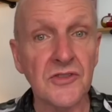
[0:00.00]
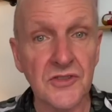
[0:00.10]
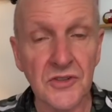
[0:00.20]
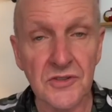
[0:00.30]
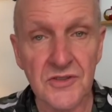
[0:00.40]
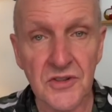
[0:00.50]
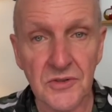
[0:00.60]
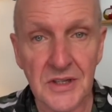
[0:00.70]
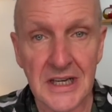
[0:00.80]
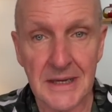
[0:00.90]
do
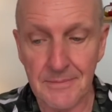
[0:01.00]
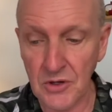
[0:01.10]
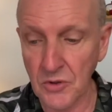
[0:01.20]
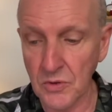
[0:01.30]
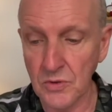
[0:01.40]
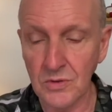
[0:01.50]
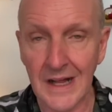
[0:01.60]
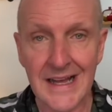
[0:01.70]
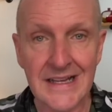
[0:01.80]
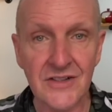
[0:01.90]
to keep cool,
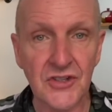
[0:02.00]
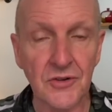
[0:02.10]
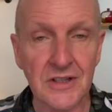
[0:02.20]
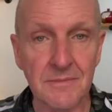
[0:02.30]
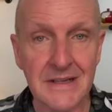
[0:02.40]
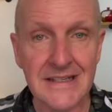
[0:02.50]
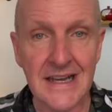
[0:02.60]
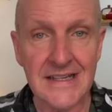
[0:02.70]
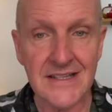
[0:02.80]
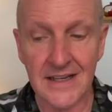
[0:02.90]
and during the
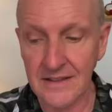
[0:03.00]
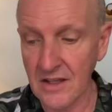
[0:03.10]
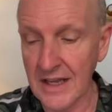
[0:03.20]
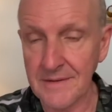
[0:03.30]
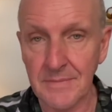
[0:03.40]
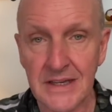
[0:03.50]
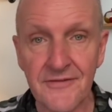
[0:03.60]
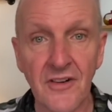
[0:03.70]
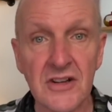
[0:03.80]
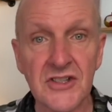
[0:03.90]
midday sun, like me,
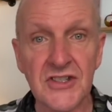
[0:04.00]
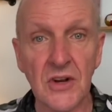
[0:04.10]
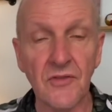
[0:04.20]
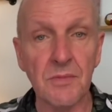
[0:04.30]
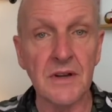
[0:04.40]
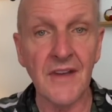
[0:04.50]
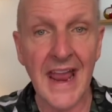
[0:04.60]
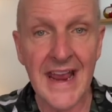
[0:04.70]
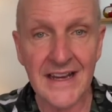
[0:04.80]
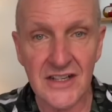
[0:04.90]
find yourself a bit of
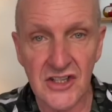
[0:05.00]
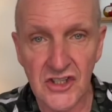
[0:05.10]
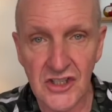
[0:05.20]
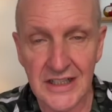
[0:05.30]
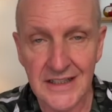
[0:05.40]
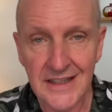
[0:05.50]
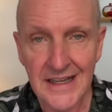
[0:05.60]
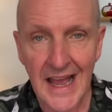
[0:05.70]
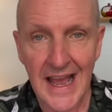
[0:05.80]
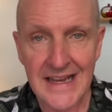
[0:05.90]
air conditioning
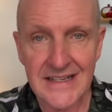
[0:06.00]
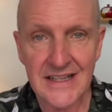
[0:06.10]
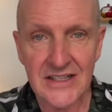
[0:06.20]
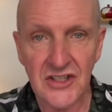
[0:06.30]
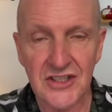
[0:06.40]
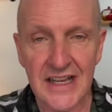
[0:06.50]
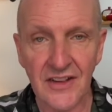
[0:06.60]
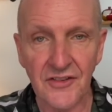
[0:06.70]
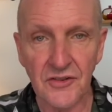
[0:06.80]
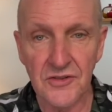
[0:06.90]
and just
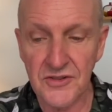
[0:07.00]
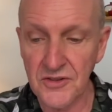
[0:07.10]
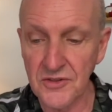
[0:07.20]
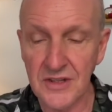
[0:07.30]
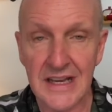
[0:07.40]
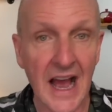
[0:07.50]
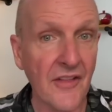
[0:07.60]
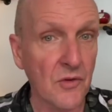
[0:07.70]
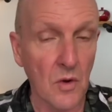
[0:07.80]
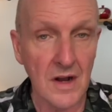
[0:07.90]
get through to the
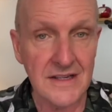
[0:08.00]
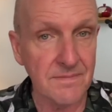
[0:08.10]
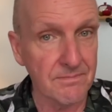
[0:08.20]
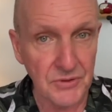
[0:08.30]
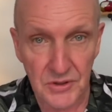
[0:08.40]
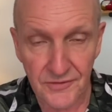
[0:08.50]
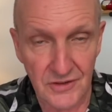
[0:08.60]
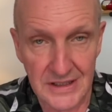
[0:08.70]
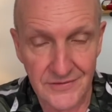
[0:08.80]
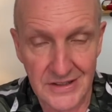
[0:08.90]
otherwise
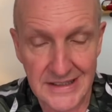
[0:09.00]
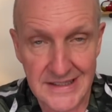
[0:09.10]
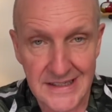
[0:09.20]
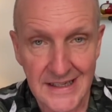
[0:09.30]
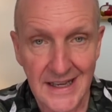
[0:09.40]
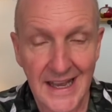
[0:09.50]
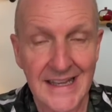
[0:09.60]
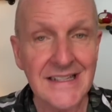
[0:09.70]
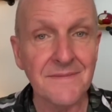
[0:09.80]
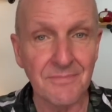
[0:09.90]
beautiful evenings
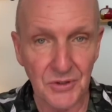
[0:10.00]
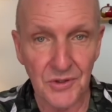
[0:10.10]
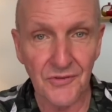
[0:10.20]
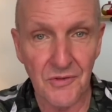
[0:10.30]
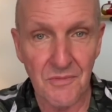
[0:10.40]
and beautiful